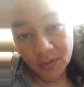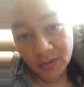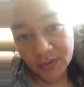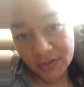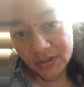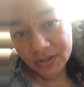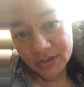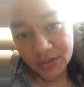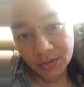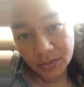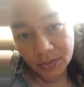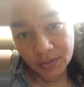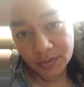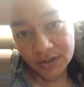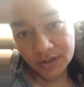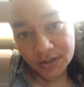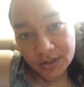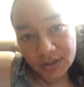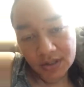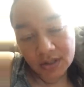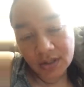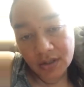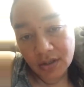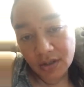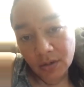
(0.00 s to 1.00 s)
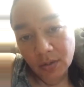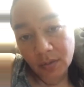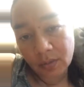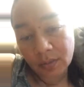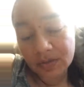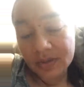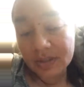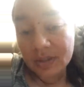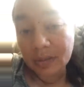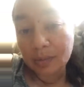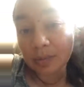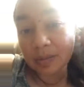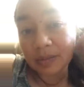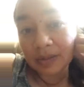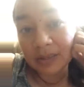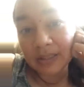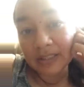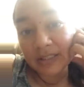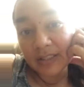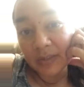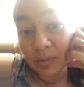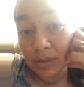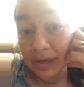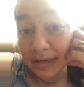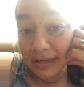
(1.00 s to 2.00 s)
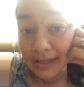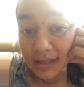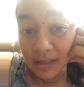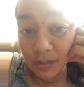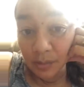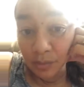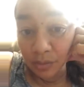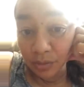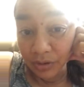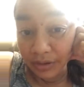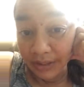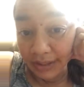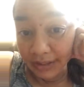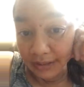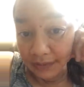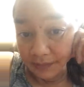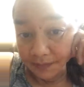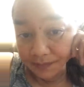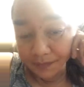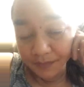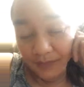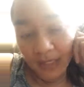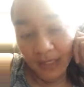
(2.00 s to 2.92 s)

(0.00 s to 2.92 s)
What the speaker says: what we do is simply it's praying a prayer